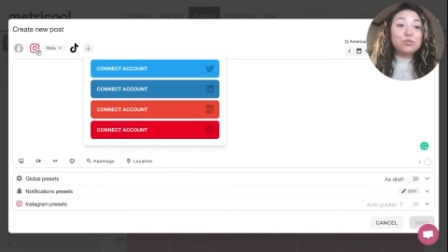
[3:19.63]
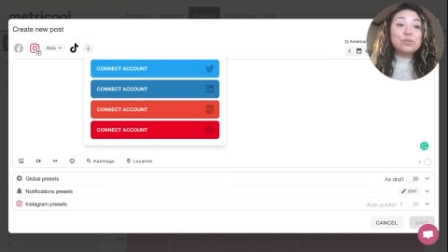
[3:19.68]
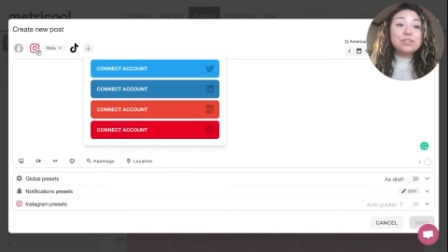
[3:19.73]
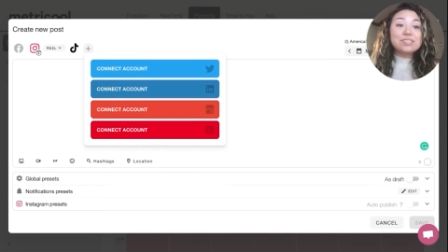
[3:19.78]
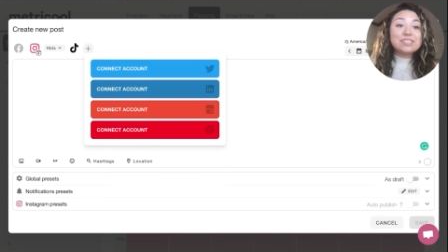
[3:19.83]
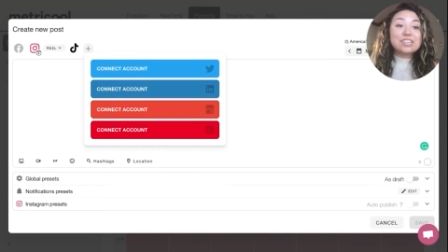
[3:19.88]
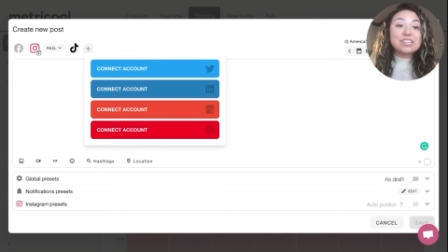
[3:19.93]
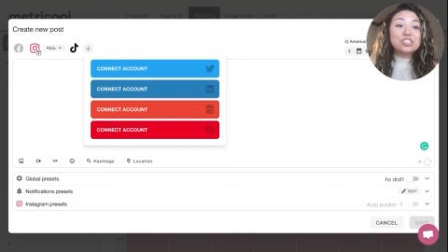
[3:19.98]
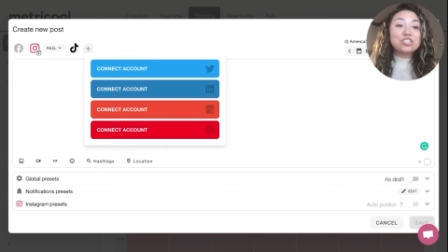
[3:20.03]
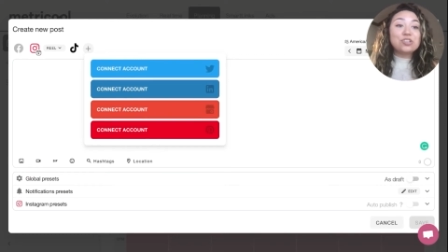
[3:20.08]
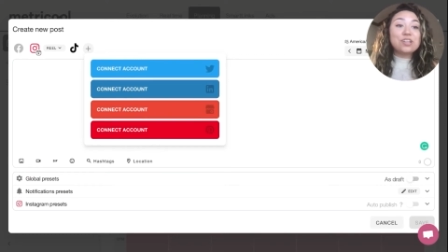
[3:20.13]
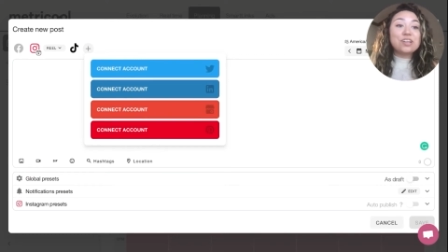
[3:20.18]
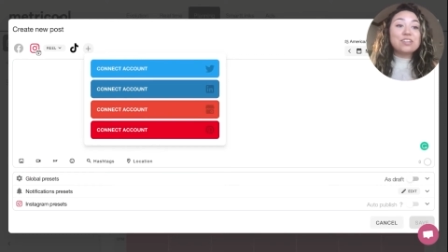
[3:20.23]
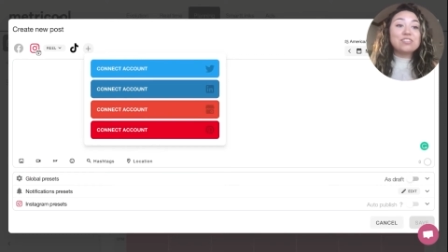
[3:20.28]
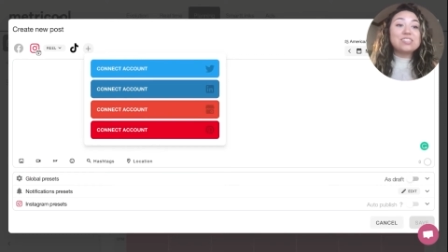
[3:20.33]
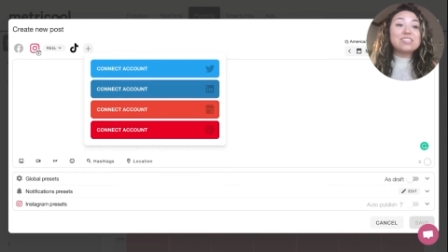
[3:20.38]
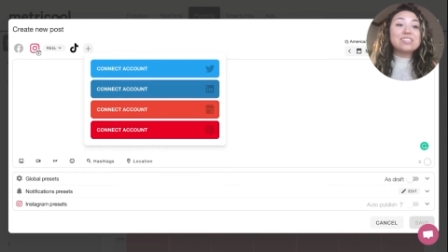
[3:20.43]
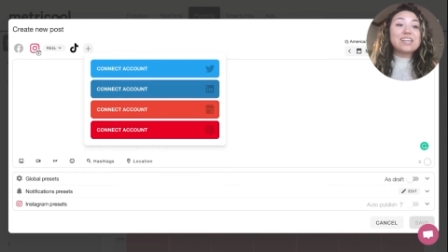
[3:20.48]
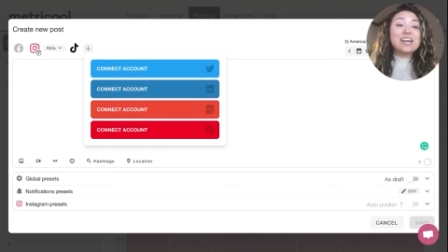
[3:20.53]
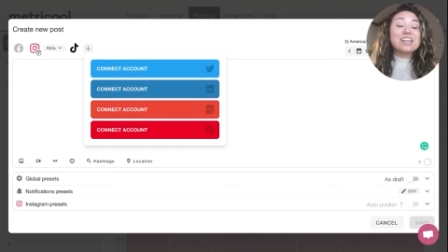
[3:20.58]
you can schedule
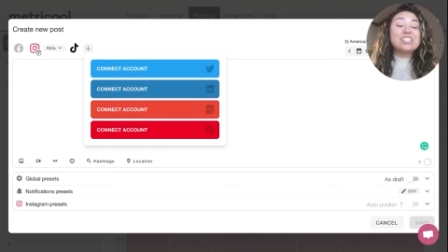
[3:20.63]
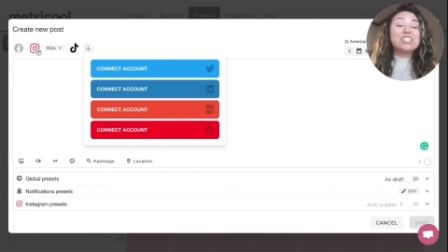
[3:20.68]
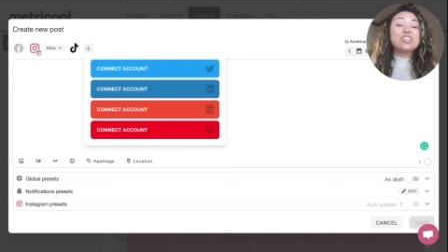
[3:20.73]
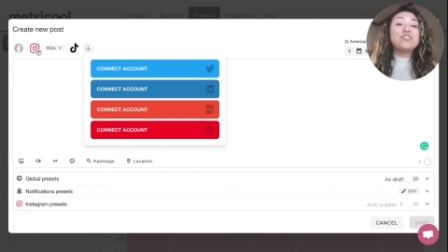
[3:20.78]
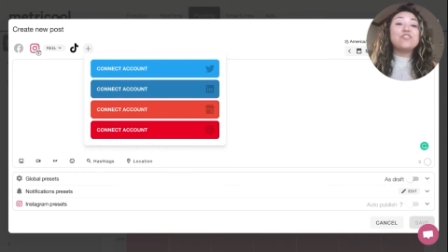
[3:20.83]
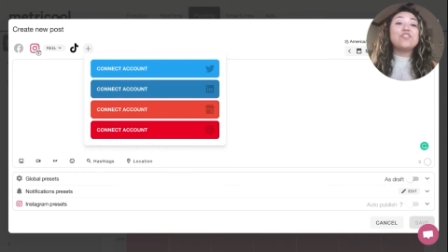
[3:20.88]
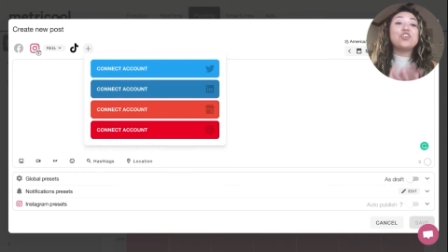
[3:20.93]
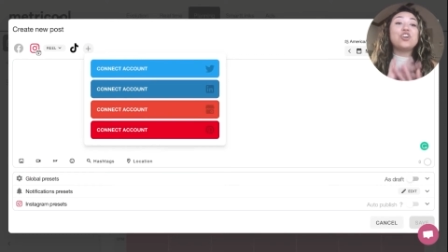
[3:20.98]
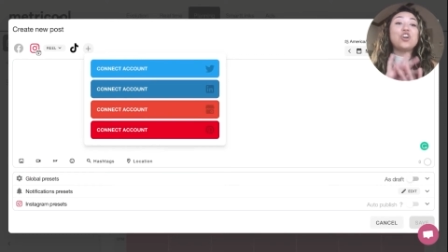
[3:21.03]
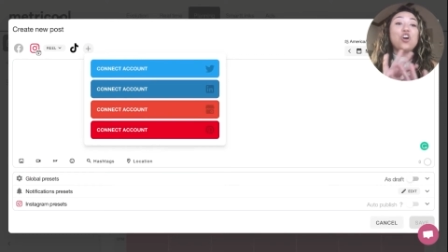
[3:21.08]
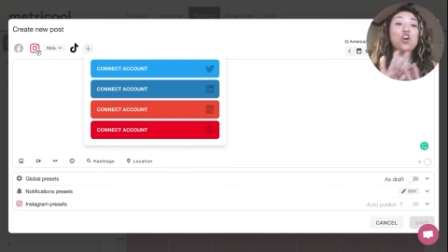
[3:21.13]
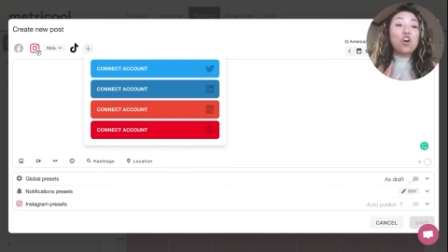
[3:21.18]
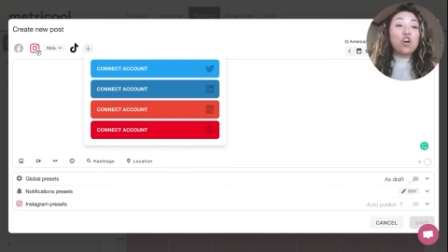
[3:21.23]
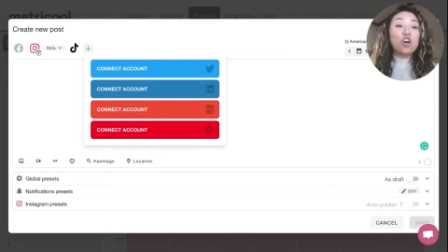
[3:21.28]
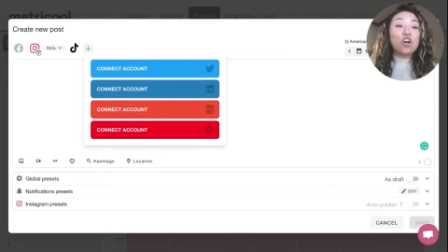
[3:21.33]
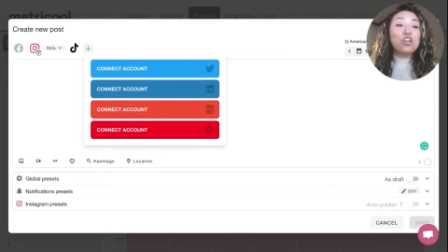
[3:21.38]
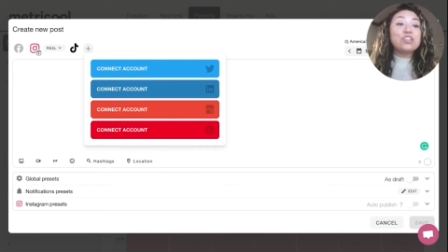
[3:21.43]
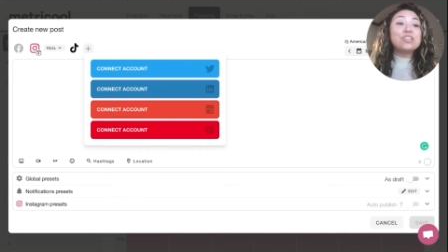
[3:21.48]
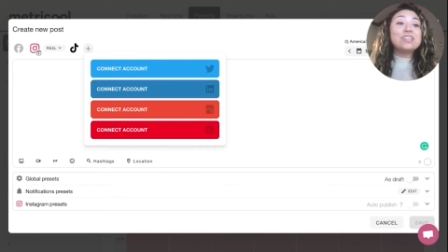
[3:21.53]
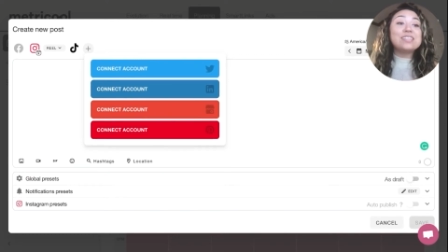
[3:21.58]
out this content for
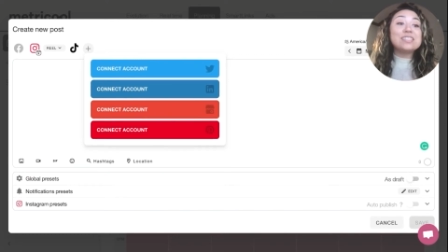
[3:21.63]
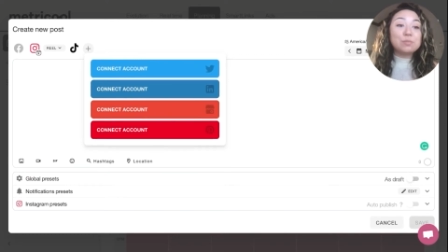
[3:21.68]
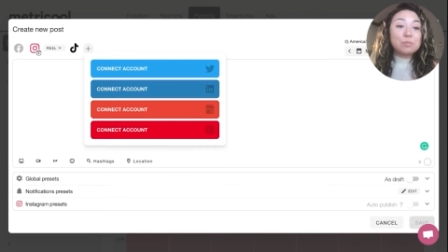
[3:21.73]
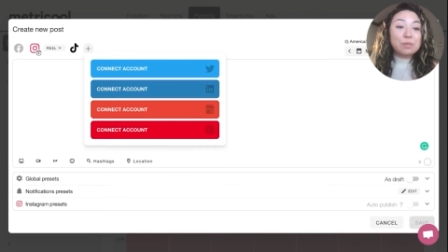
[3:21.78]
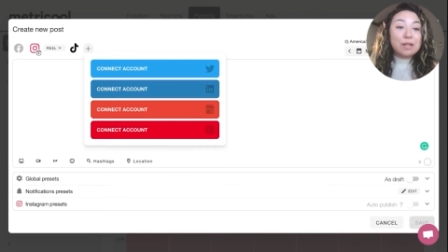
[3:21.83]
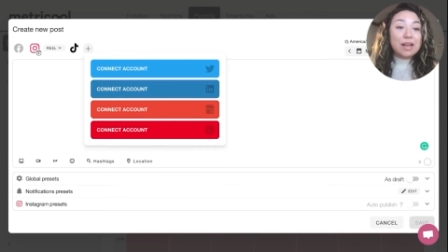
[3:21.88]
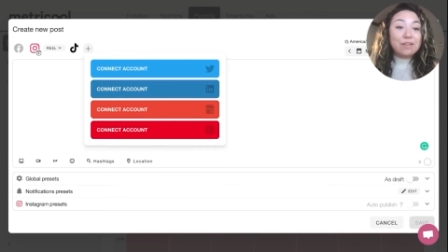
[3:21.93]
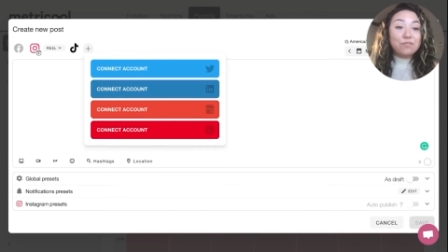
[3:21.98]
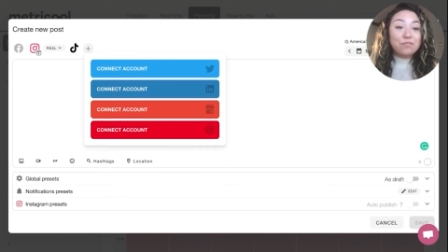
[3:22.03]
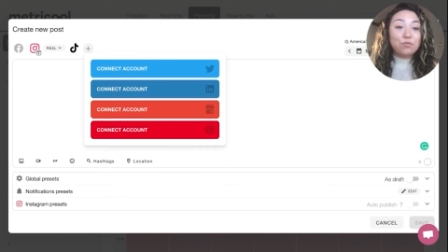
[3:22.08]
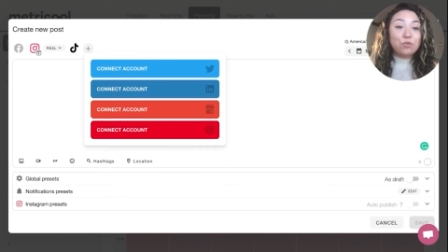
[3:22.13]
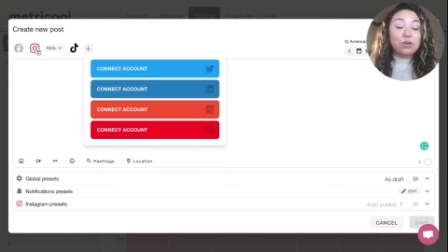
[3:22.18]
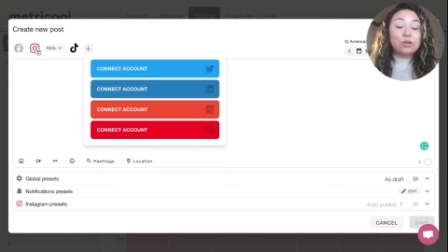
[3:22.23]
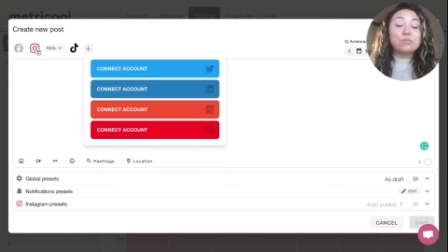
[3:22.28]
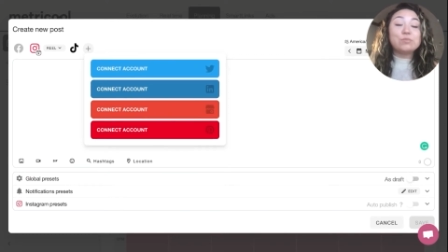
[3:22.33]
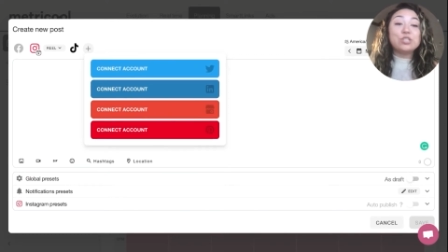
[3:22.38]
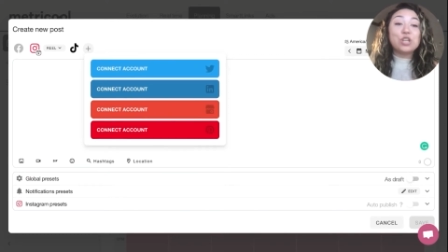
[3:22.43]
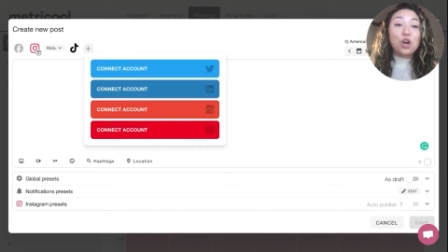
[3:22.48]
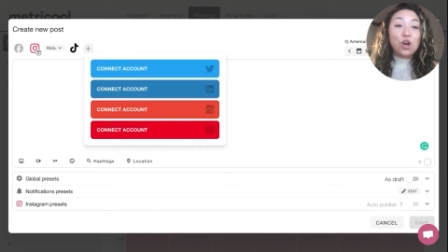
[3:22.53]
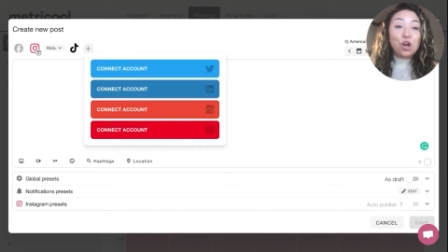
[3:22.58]
all these
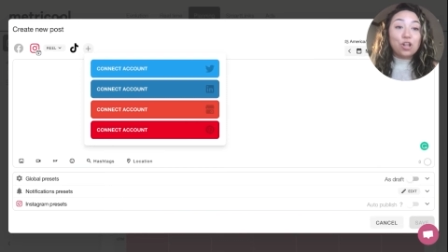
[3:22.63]
platforms